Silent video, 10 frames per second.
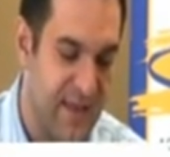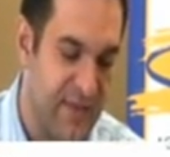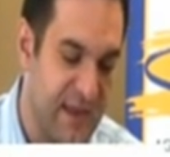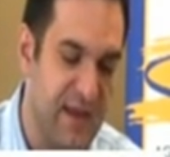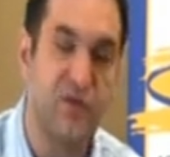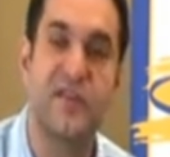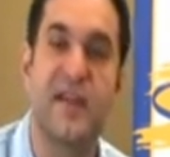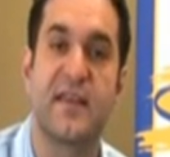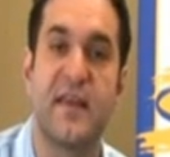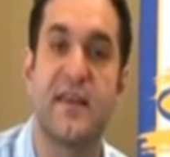they
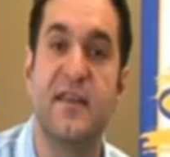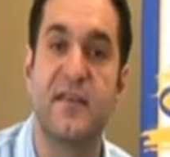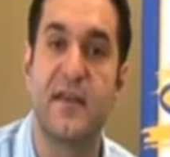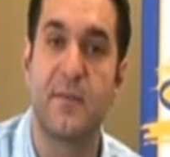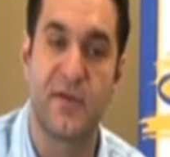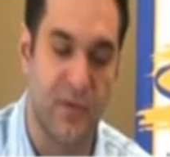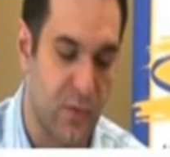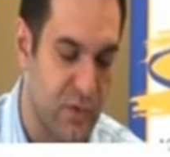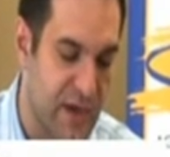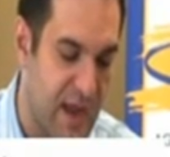intersected, and these are the numbers that
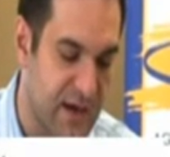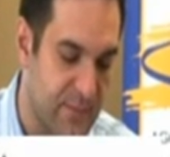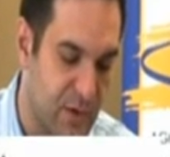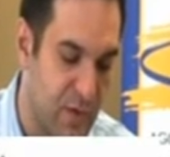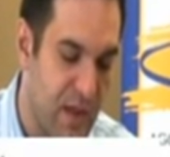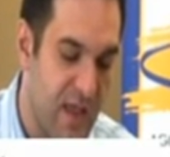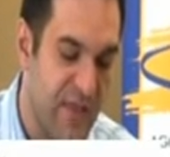we were talking about.